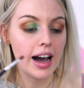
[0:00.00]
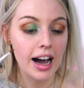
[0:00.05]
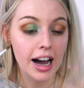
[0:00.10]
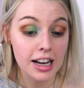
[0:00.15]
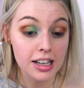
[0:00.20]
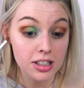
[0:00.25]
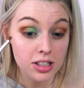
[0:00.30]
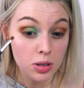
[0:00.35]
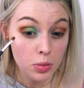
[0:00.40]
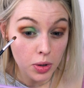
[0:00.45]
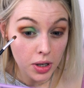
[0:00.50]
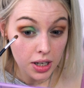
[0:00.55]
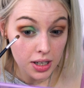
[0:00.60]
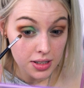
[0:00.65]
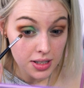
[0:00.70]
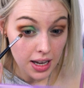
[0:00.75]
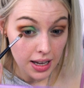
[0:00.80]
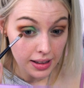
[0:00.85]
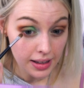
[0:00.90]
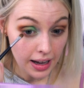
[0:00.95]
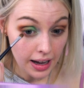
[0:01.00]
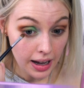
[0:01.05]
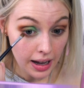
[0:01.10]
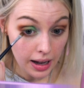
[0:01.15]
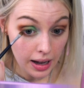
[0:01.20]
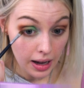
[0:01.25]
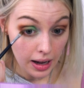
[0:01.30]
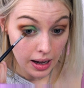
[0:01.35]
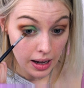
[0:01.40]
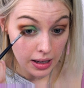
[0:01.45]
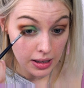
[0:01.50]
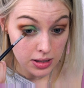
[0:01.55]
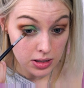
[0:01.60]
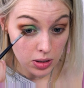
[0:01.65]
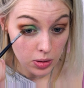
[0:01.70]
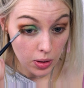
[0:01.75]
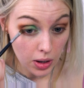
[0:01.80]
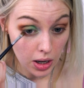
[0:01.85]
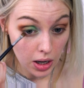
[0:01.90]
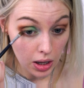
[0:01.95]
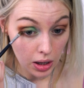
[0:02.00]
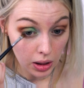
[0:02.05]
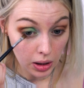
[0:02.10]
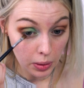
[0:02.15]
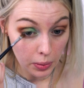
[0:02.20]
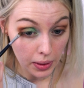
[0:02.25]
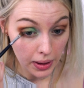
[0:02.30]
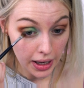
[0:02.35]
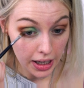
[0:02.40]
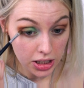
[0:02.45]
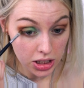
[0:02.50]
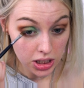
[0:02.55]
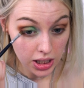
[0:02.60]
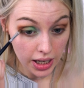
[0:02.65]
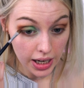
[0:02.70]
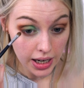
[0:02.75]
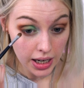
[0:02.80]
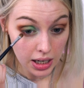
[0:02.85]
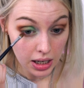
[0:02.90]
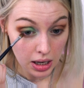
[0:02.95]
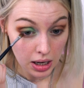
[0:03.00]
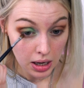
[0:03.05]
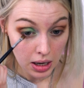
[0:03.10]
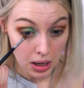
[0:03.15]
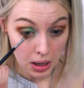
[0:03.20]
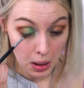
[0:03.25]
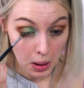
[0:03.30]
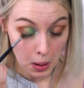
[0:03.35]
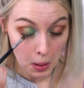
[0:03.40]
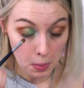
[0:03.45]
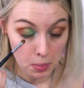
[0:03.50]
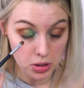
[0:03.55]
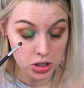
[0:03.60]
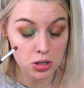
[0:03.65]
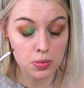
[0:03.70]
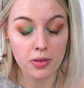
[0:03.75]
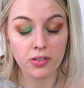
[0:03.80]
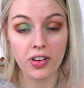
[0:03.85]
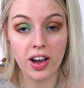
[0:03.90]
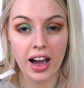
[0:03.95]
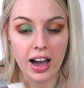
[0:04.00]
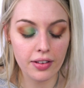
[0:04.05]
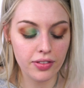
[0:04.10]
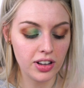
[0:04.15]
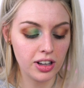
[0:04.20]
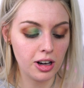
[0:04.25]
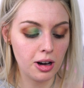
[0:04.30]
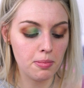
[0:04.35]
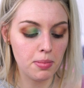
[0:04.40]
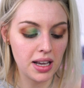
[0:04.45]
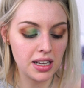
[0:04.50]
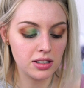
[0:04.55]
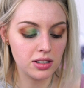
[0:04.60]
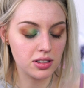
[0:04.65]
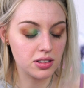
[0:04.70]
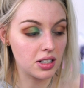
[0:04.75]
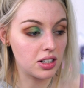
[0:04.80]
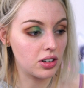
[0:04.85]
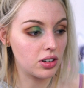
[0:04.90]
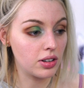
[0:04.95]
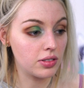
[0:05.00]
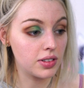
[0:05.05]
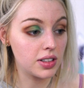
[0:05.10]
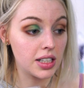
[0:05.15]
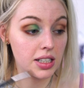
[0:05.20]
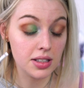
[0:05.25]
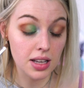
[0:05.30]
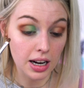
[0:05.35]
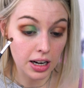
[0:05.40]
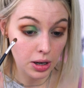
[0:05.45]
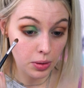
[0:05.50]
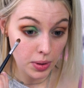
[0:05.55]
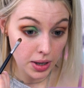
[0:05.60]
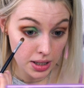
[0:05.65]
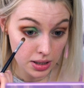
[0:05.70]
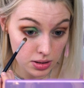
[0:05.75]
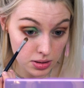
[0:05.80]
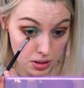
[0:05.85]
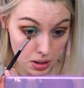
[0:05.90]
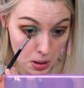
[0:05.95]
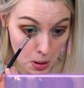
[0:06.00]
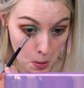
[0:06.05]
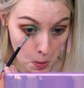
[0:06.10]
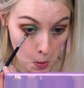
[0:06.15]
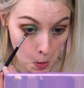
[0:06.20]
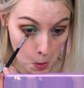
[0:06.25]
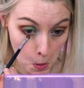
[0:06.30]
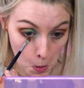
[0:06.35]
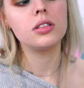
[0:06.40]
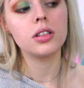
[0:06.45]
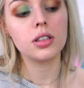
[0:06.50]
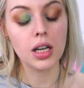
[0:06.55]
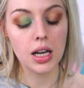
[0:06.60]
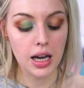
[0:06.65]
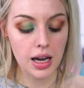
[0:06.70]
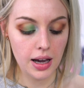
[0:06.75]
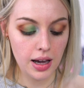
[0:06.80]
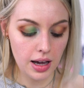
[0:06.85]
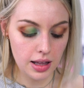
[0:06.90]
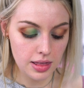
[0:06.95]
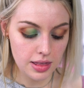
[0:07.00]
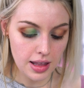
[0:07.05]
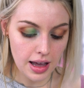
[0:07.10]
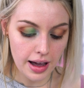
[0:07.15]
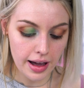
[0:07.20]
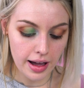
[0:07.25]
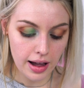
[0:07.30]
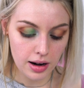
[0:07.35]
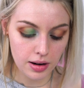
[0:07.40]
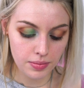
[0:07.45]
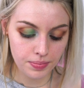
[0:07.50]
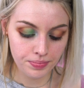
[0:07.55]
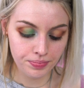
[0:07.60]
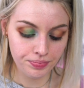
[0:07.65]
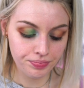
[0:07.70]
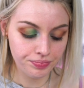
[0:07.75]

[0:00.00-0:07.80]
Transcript: and we're gonna take that into our lower lash line. But to be fair, I think our base is going to cover this anyway, so. Okay, and then